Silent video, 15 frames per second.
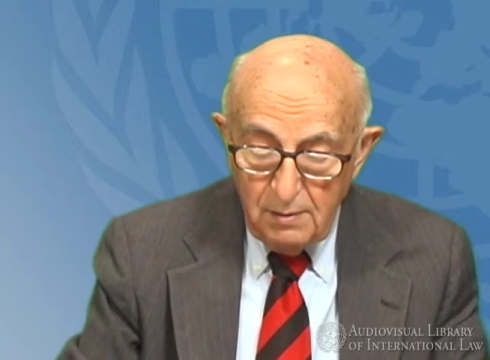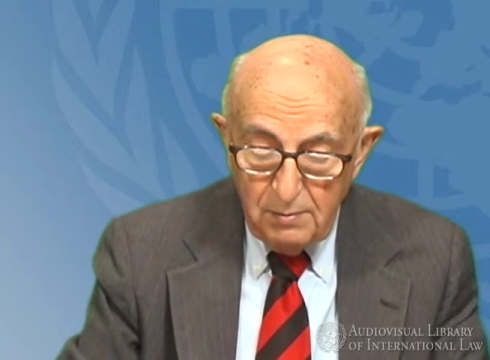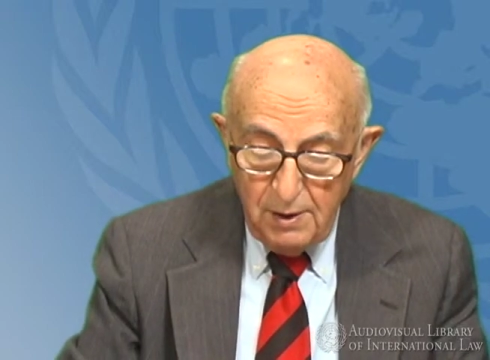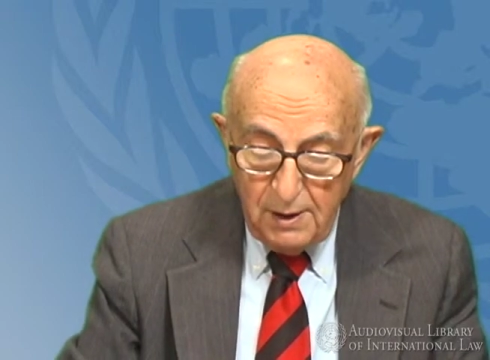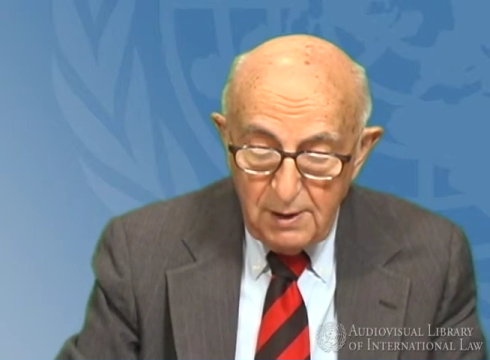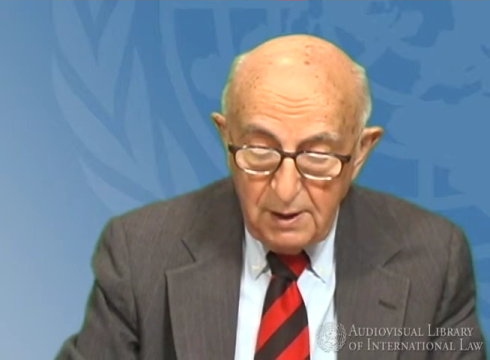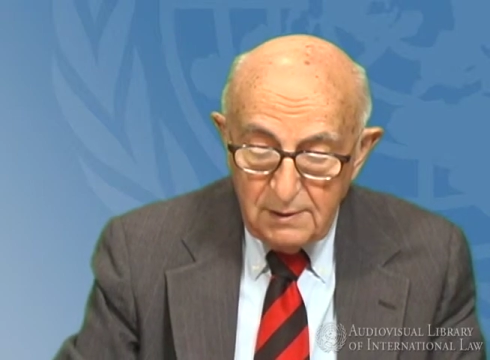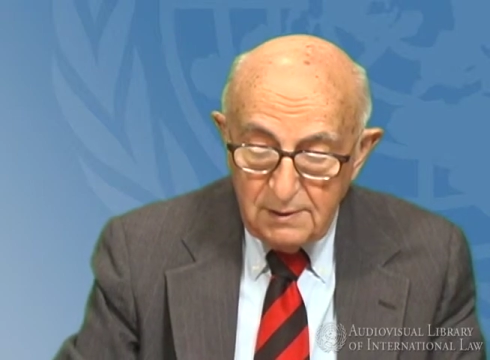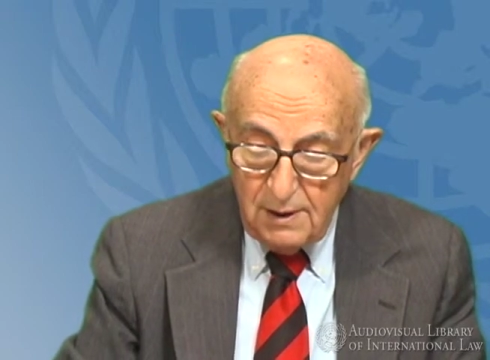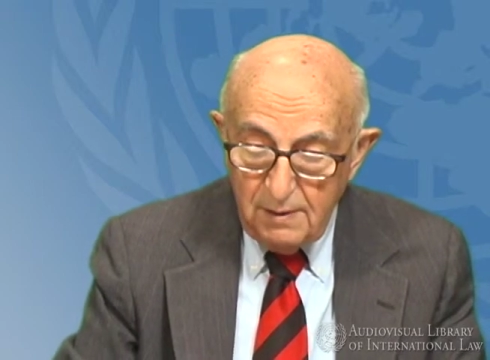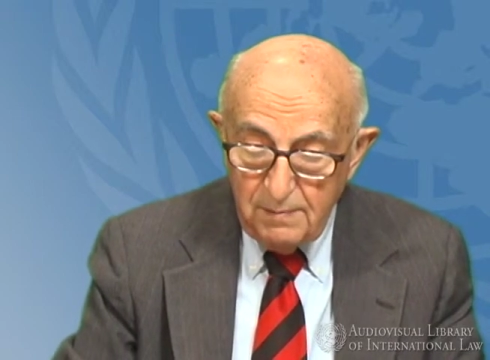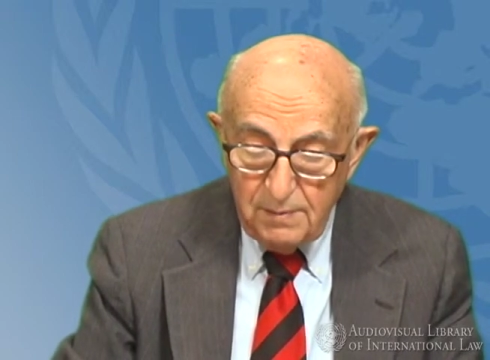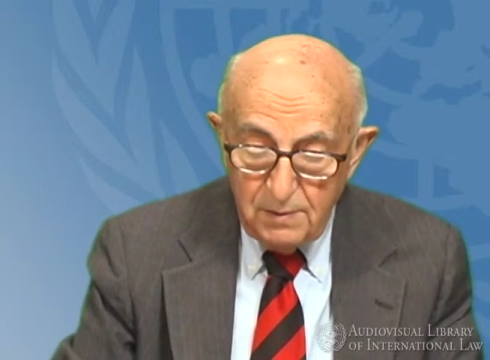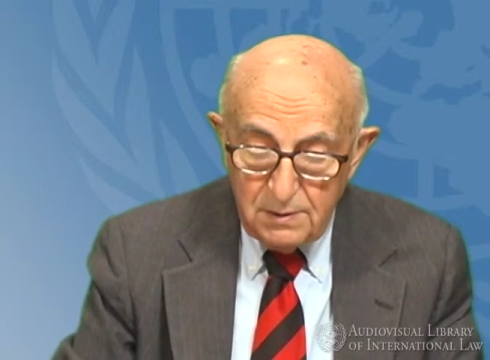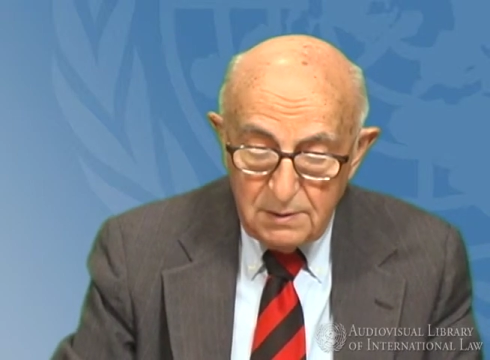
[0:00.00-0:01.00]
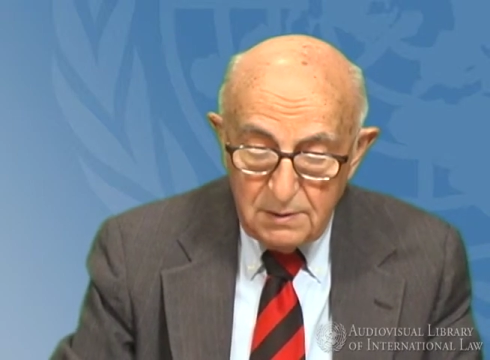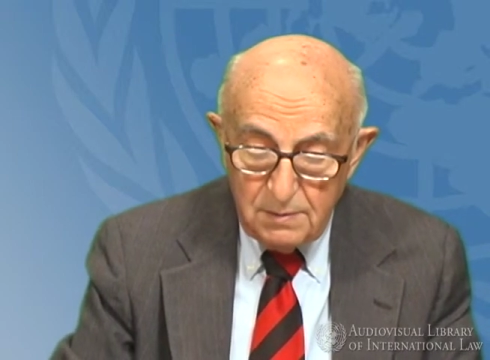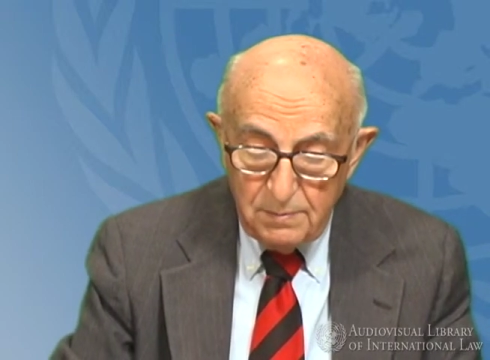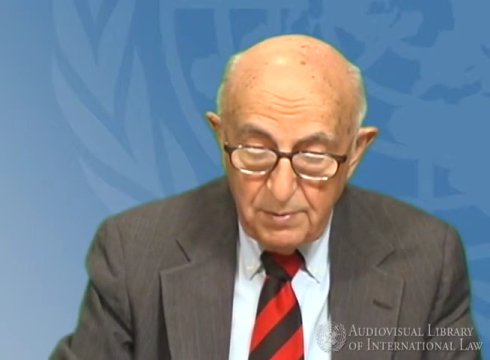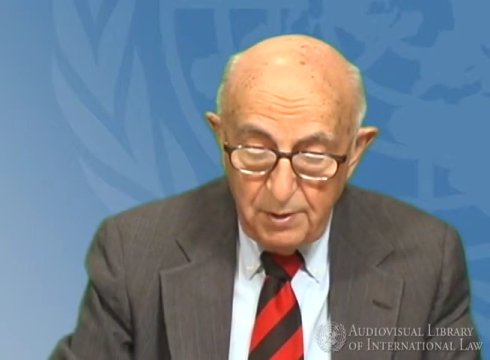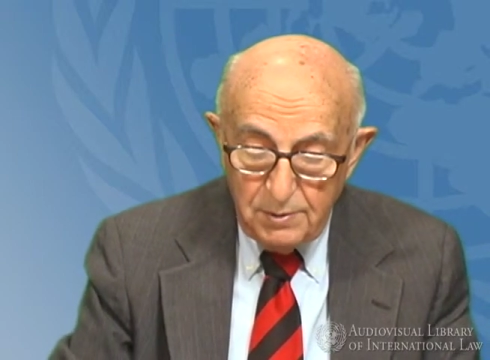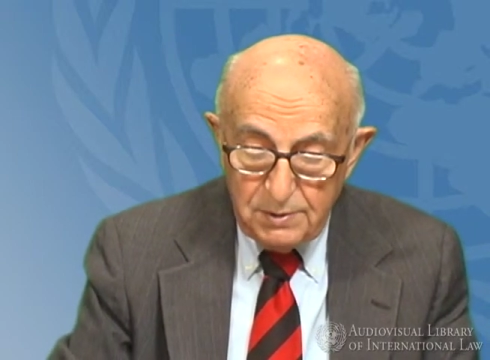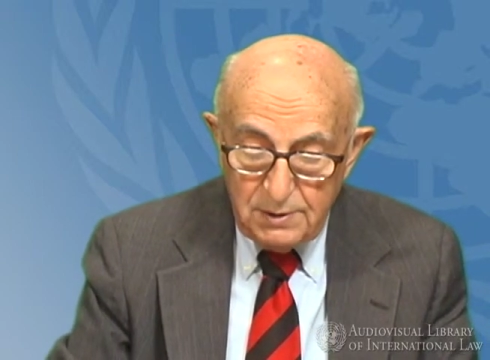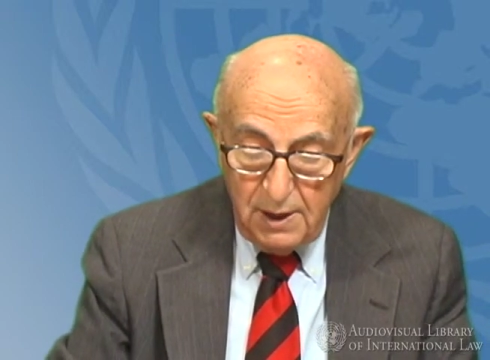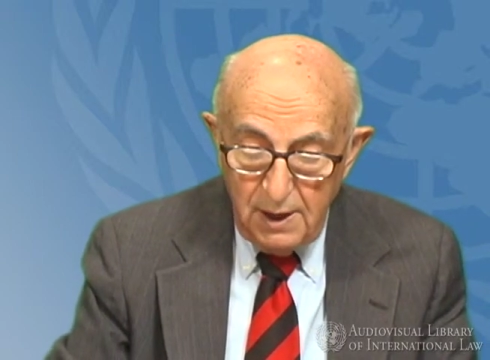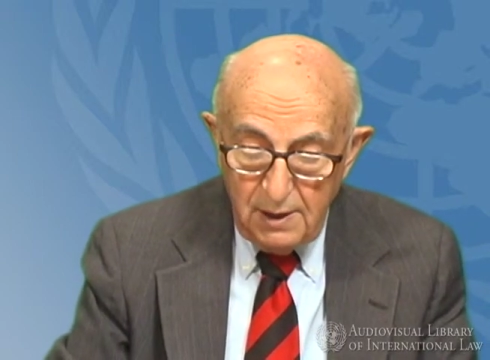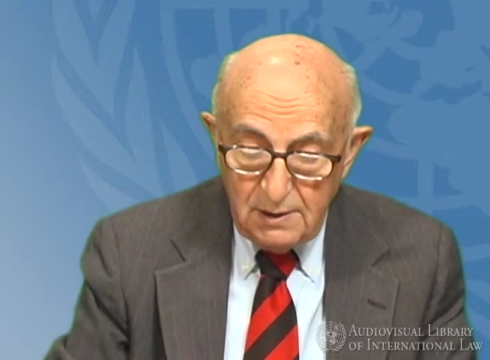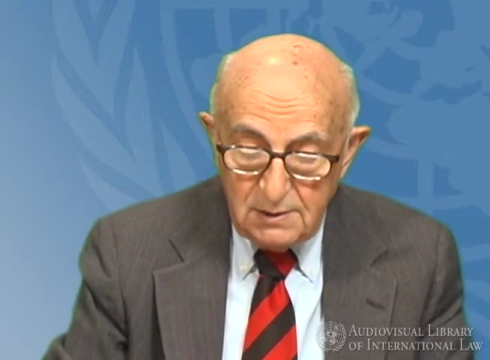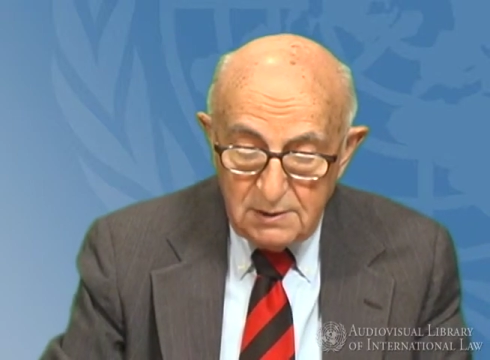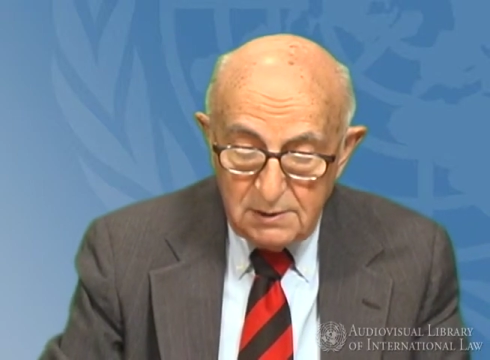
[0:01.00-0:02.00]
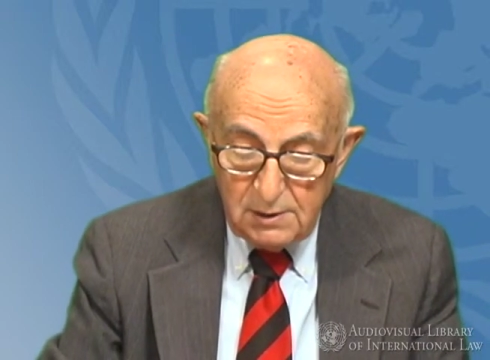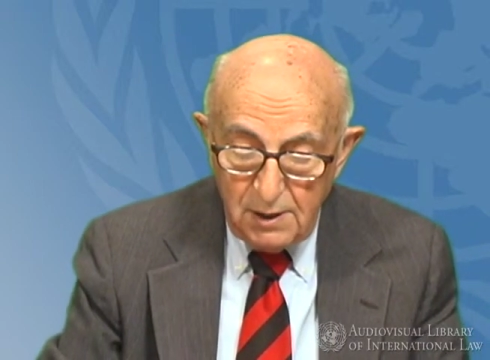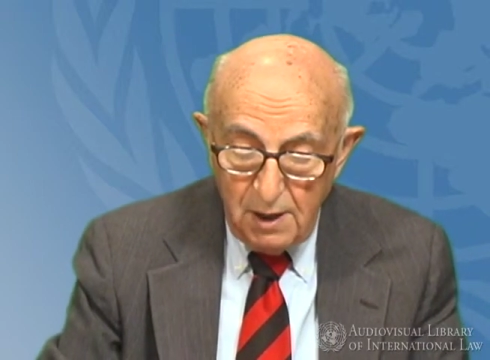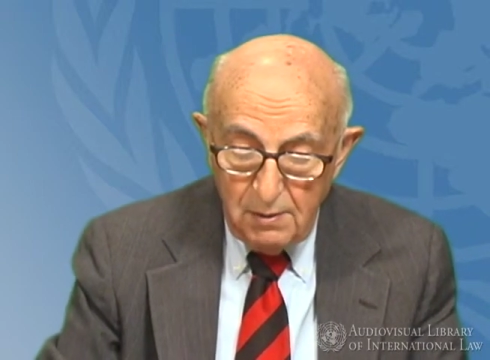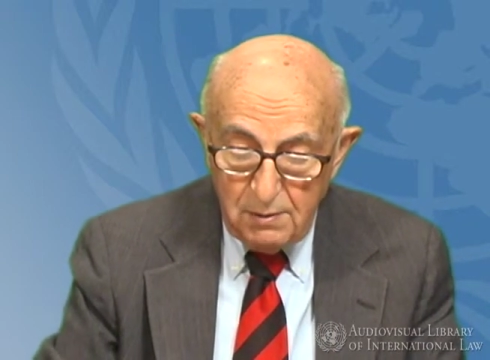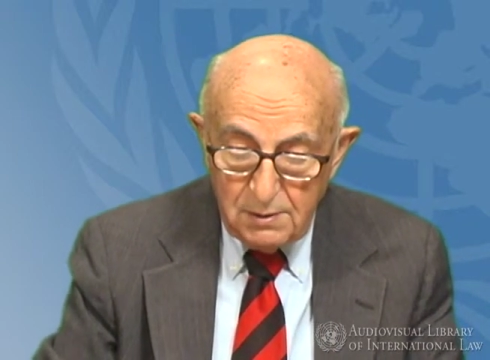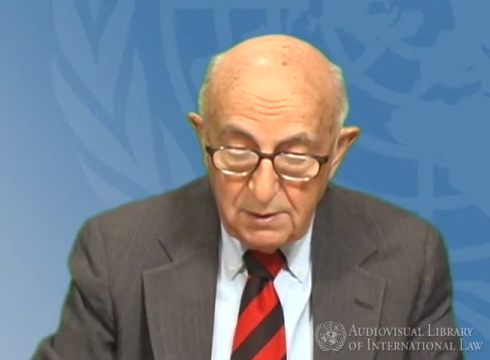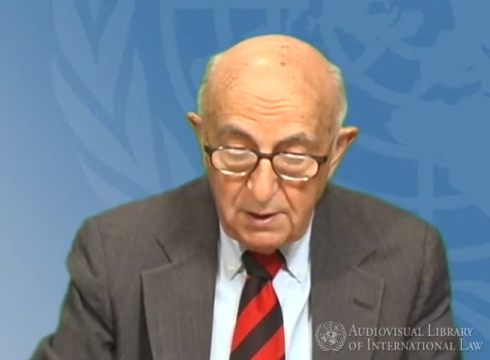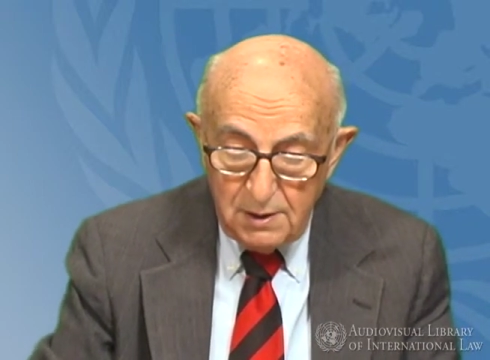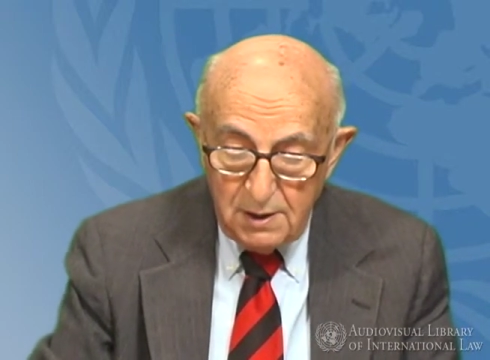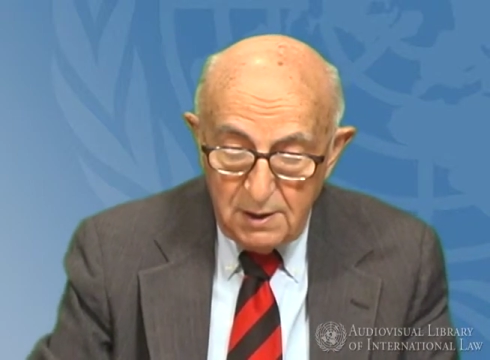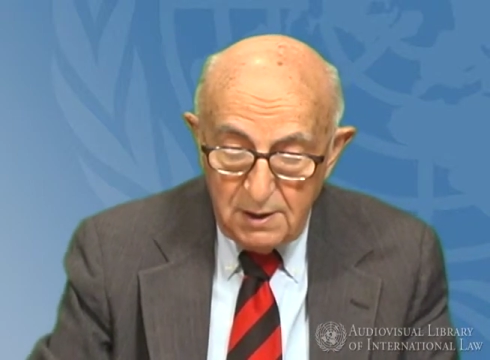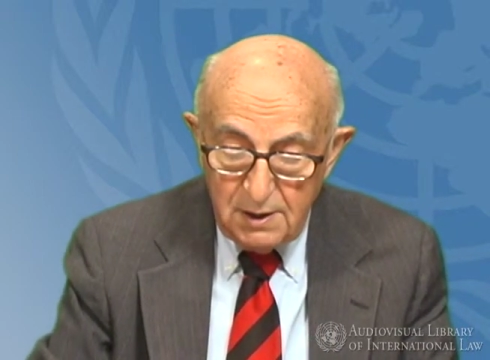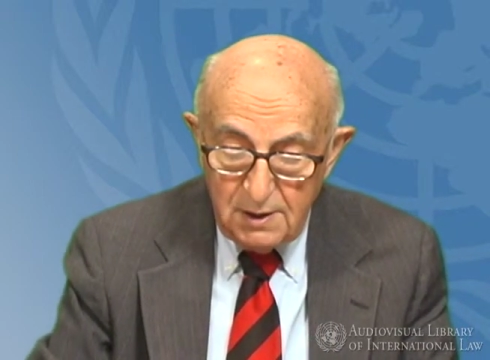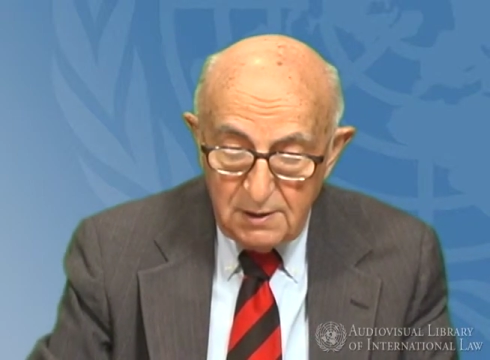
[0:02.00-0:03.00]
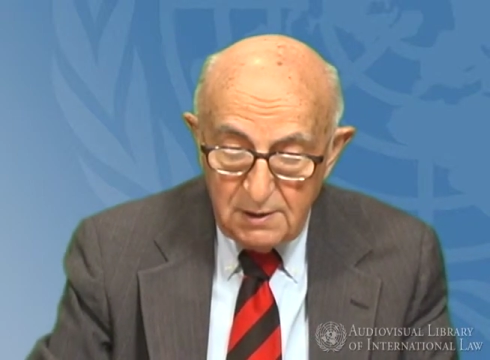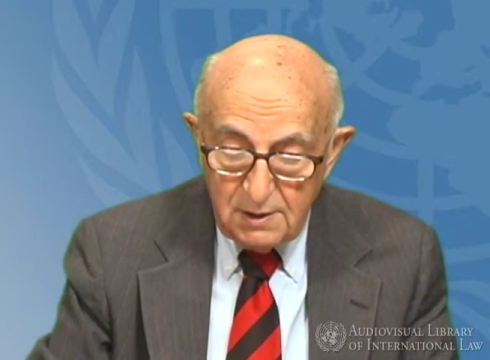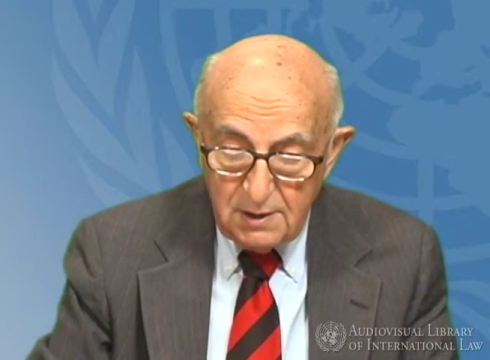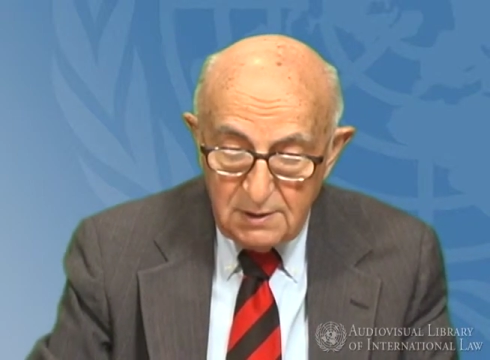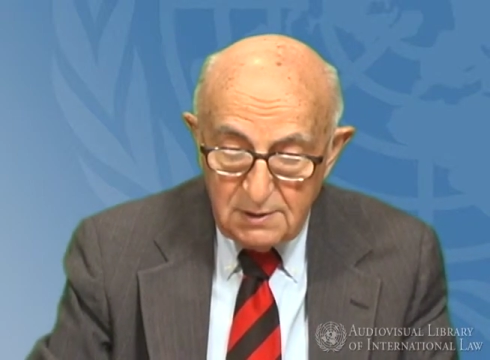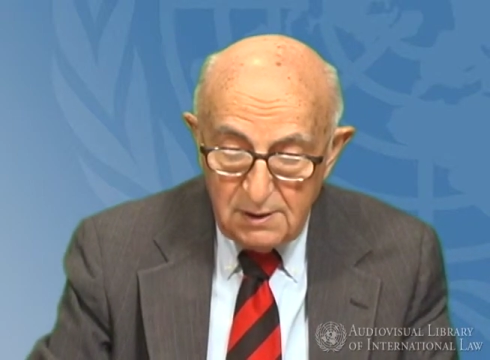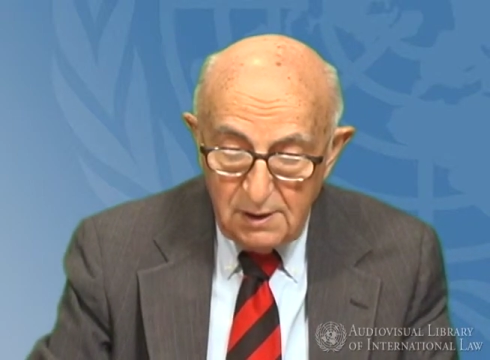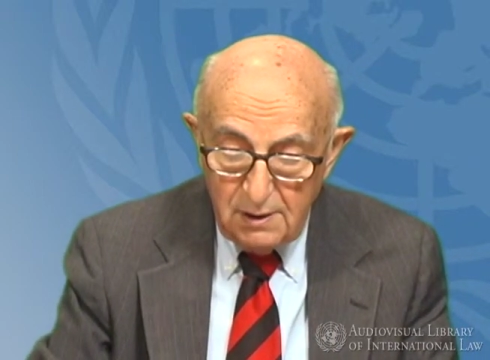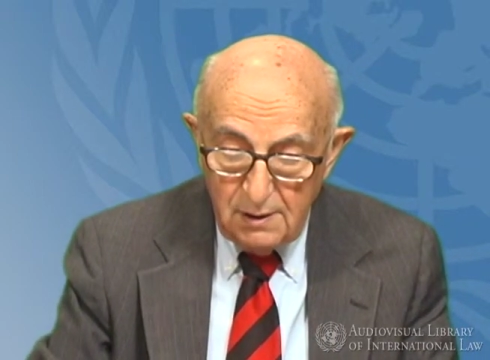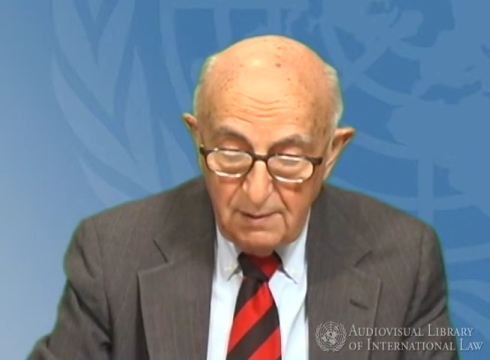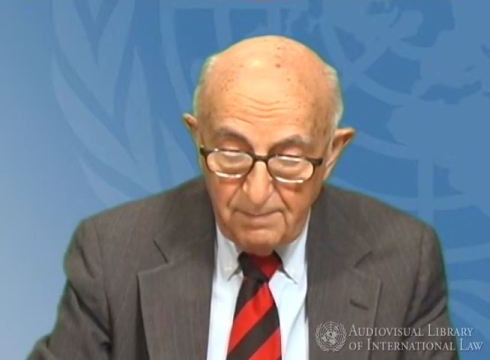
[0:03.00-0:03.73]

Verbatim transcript: were endeavors both extraordinary and risky.